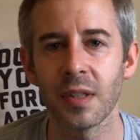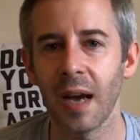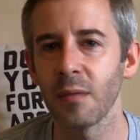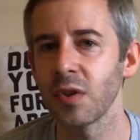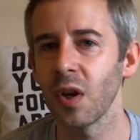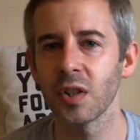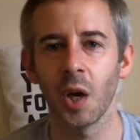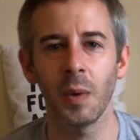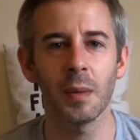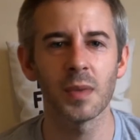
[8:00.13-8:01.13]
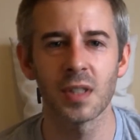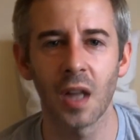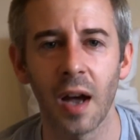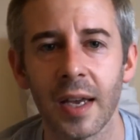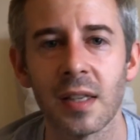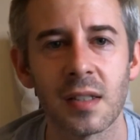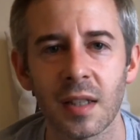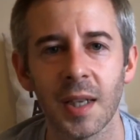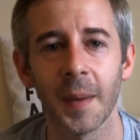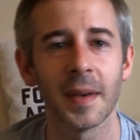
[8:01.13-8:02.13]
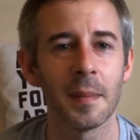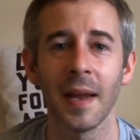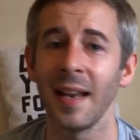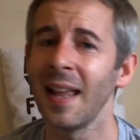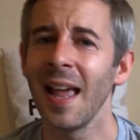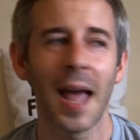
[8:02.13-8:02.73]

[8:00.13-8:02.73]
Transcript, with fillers: that risotto? It was nice. You know what I mean?